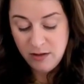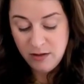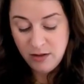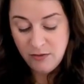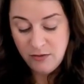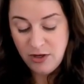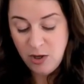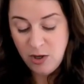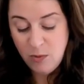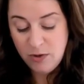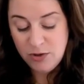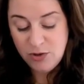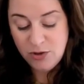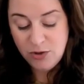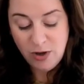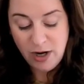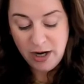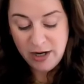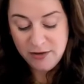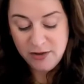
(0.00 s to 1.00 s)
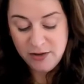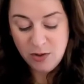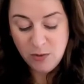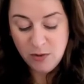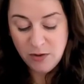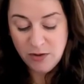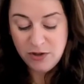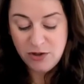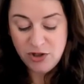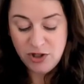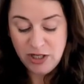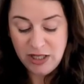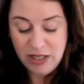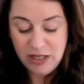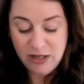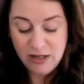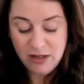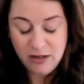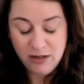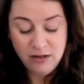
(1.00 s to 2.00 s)
If anyone strikes you on the
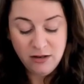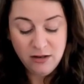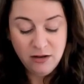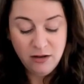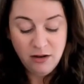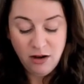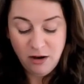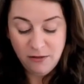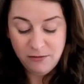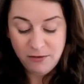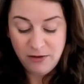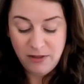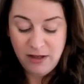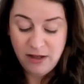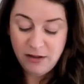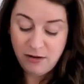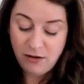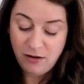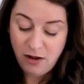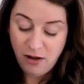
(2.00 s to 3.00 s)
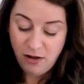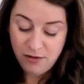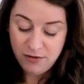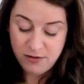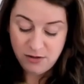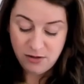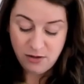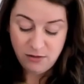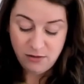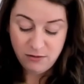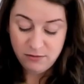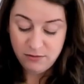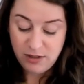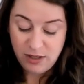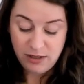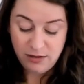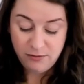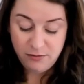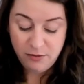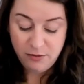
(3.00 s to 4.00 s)
cheek, offer the other also.
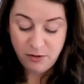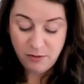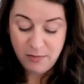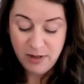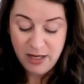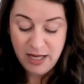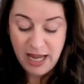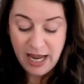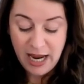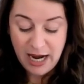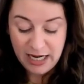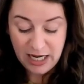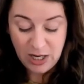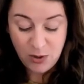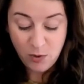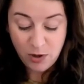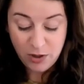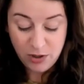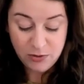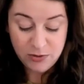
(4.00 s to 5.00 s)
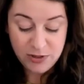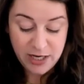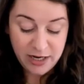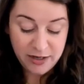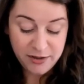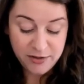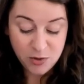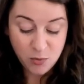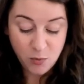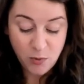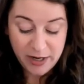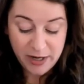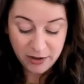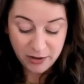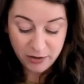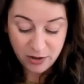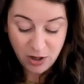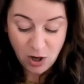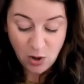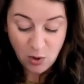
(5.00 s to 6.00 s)
And from anyone who takes away
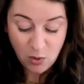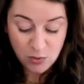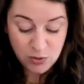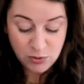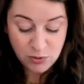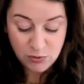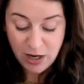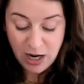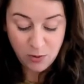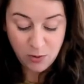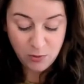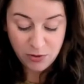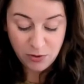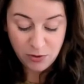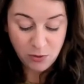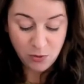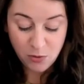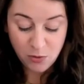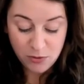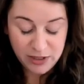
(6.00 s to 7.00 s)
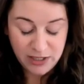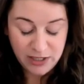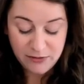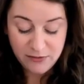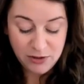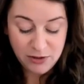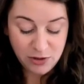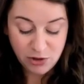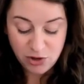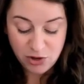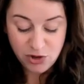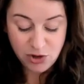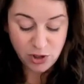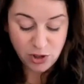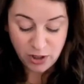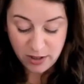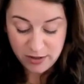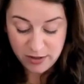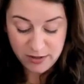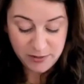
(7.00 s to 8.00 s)
your coat, do not withhold even your
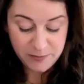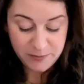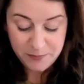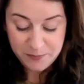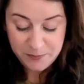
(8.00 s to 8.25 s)
shirt.